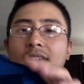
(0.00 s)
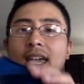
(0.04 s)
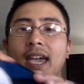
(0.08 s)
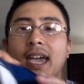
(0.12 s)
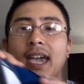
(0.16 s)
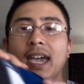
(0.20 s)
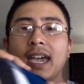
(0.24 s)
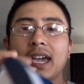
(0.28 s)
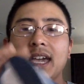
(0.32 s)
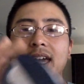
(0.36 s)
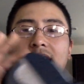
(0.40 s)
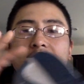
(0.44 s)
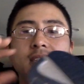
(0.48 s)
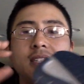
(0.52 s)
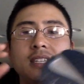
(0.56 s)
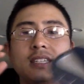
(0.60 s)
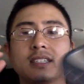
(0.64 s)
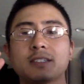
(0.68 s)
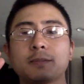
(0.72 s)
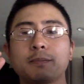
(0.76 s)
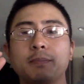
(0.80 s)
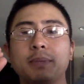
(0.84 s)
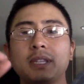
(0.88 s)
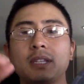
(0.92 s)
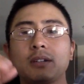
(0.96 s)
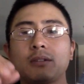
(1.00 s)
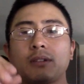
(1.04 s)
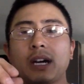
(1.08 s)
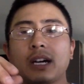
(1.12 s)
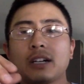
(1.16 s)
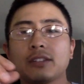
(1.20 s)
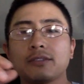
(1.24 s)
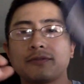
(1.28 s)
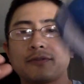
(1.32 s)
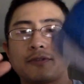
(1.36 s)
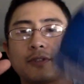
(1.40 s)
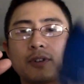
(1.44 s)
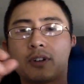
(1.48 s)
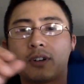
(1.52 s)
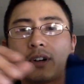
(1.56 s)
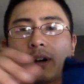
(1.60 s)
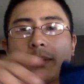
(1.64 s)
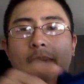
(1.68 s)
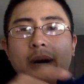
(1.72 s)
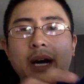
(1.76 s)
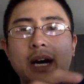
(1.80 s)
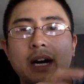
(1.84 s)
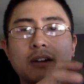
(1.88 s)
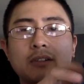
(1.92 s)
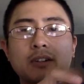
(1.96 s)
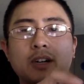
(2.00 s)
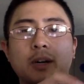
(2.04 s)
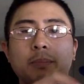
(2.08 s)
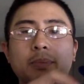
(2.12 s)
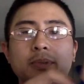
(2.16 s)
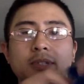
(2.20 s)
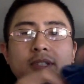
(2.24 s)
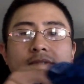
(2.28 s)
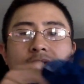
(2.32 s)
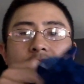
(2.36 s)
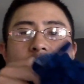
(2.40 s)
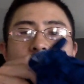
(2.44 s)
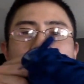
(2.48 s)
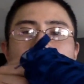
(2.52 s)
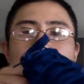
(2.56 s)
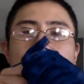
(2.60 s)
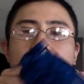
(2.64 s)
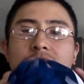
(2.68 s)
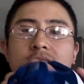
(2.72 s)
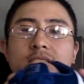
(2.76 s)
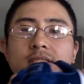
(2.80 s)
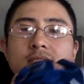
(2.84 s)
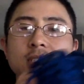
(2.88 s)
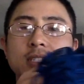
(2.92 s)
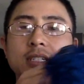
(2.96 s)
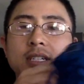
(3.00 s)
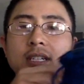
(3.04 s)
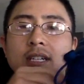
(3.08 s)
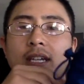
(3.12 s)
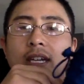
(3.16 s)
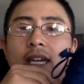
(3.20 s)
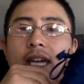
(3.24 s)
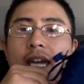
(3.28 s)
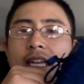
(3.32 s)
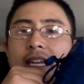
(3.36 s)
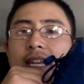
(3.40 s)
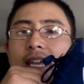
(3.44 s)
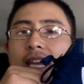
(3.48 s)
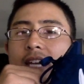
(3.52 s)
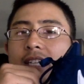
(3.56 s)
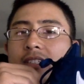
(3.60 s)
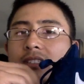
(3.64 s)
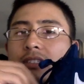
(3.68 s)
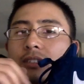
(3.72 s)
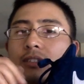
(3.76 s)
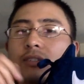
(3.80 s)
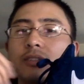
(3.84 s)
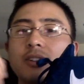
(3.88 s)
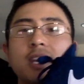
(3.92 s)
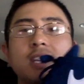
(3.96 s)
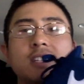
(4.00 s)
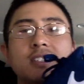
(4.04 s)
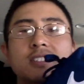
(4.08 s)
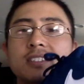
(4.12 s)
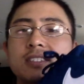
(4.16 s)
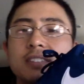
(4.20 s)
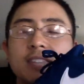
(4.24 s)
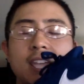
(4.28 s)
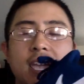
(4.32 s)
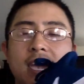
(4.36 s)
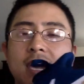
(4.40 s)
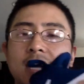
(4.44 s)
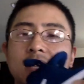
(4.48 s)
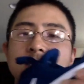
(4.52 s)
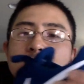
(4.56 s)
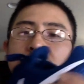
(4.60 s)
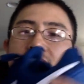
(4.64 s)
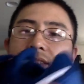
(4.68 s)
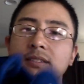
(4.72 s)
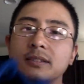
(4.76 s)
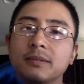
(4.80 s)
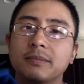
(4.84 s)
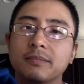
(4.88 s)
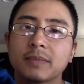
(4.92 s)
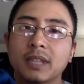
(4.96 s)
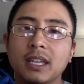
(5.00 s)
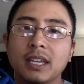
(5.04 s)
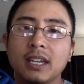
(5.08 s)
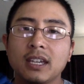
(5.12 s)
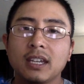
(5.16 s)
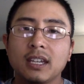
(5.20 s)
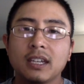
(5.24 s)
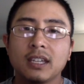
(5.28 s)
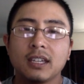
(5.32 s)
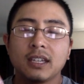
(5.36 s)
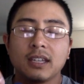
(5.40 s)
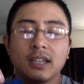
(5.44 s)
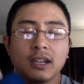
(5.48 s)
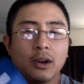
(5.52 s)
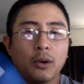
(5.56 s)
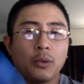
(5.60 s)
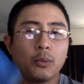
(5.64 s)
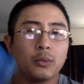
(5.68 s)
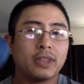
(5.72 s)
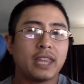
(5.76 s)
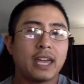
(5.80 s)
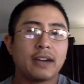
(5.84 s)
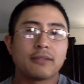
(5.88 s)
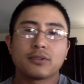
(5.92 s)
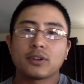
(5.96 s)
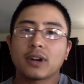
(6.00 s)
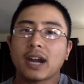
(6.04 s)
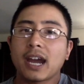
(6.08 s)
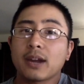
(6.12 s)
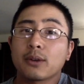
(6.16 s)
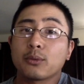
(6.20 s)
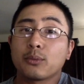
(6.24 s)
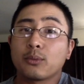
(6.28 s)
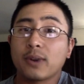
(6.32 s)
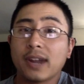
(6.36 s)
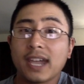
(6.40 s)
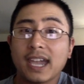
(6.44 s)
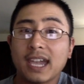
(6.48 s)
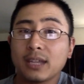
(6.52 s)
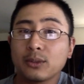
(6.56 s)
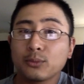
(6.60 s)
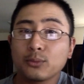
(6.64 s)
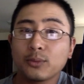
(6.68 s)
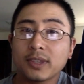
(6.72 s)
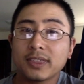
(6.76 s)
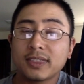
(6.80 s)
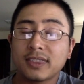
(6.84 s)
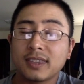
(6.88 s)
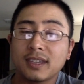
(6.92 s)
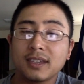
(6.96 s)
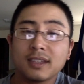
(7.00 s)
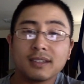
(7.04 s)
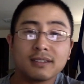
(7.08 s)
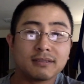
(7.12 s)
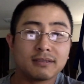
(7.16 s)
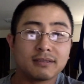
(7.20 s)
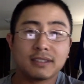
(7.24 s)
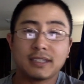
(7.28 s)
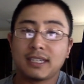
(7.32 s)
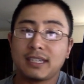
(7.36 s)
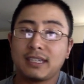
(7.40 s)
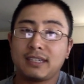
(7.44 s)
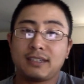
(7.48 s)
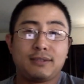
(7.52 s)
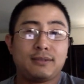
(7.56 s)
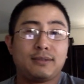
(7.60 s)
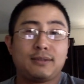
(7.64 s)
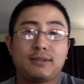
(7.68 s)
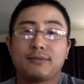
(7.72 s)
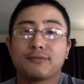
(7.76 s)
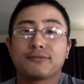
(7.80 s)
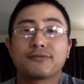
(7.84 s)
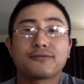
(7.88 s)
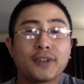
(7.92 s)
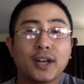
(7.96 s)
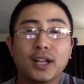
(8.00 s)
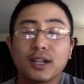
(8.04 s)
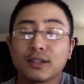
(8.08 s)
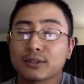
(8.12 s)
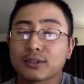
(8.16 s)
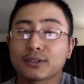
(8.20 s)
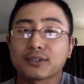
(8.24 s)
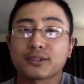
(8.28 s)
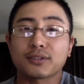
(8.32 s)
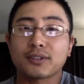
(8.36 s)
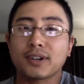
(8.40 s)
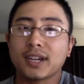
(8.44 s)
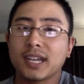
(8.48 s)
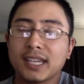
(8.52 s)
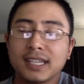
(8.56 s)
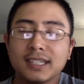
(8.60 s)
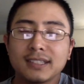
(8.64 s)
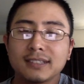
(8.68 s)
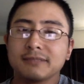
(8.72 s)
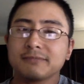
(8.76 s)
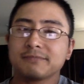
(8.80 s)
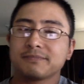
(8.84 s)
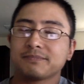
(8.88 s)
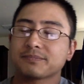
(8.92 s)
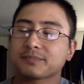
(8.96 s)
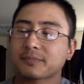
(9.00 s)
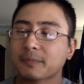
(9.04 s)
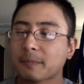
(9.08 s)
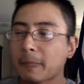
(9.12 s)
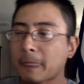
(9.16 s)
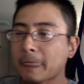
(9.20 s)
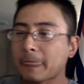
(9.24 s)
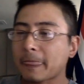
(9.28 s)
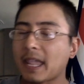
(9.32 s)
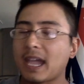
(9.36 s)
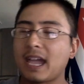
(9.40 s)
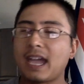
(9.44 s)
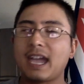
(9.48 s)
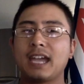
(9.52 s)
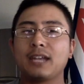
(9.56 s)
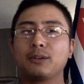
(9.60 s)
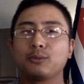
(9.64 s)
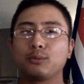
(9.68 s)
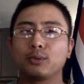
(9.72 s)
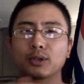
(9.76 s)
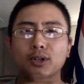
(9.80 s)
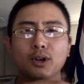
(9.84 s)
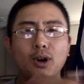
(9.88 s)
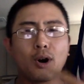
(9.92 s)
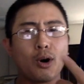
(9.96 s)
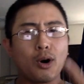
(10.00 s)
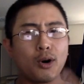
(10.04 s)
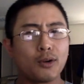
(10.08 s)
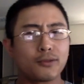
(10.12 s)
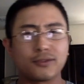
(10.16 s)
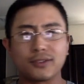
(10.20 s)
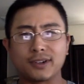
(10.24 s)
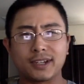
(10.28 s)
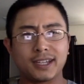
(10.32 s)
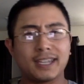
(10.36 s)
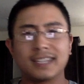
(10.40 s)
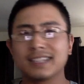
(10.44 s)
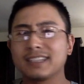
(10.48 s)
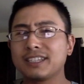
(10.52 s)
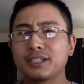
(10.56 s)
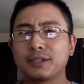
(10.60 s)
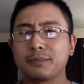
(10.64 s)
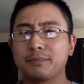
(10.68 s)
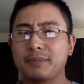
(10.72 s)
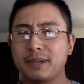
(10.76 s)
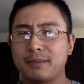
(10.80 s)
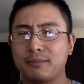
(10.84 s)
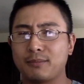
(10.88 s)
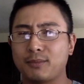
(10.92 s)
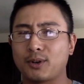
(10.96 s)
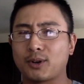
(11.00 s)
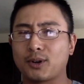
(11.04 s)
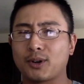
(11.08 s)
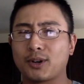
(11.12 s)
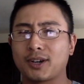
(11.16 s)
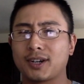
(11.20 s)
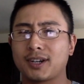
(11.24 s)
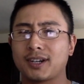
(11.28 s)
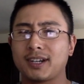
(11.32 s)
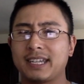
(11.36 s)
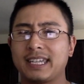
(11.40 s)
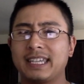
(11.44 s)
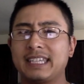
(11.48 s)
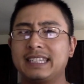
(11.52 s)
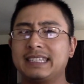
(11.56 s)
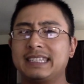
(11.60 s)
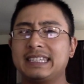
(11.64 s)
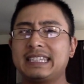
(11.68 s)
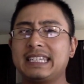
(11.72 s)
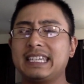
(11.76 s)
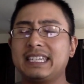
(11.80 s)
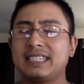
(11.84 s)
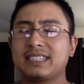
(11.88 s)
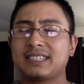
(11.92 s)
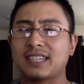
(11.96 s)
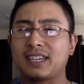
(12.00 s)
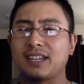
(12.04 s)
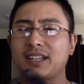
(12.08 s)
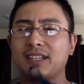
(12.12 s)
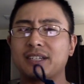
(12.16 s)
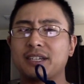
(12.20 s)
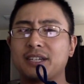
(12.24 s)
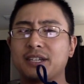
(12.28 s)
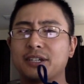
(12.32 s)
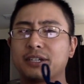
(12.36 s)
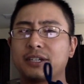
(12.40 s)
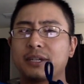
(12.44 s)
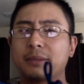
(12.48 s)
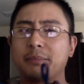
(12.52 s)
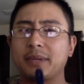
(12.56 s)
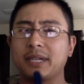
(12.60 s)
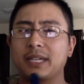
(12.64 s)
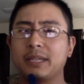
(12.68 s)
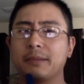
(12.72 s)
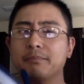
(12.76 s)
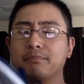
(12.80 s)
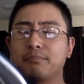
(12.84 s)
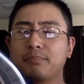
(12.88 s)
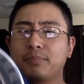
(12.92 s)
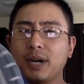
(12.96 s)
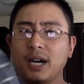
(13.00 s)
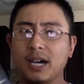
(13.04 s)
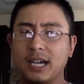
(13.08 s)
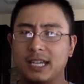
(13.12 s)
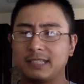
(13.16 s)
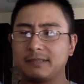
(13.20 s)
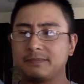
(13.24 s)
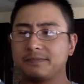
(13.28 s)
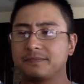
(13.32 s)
and it's been around for about a couple of years, and it has great stats. Whenever I ran with it, it felt great, and we'll go over it a little bit more in detail here in a bit. But